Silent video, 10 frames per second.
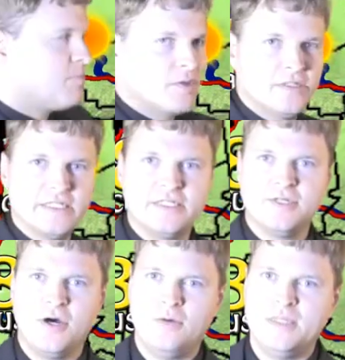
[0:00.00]

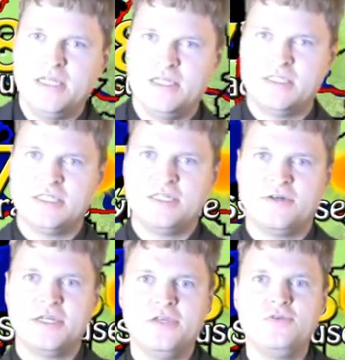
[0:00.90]
Burlington, Albany, and
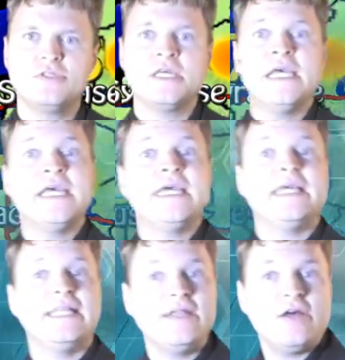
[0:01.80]
Syracuse.
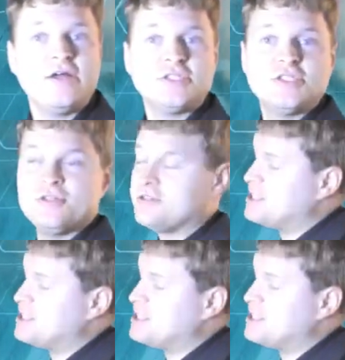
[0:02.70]
And then onto your